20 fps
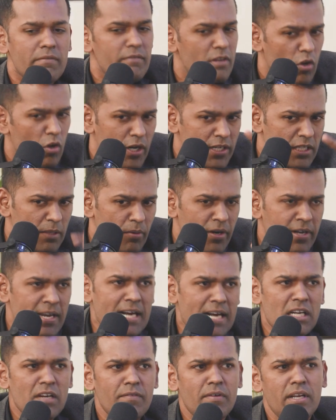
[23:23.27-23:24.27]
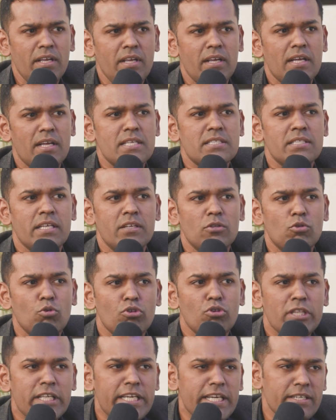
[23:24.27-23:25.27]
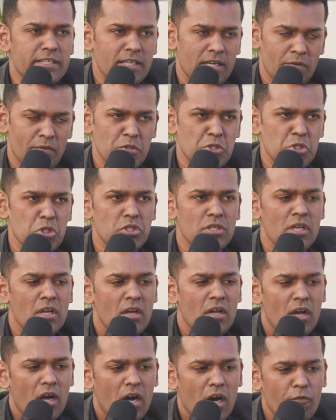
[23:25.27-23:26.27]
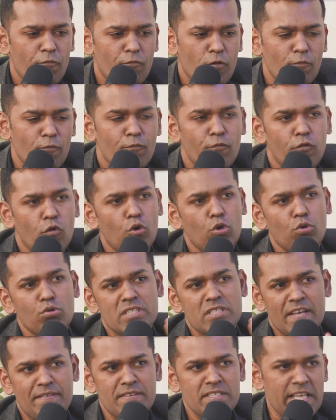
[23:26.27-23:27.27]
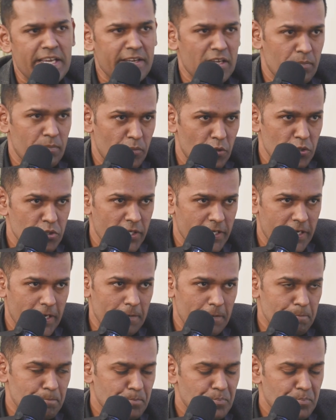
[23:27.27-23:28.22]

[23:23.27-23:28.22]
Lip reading: We look at the brain activity is into theta, which is from 4 to 7 cycle per second.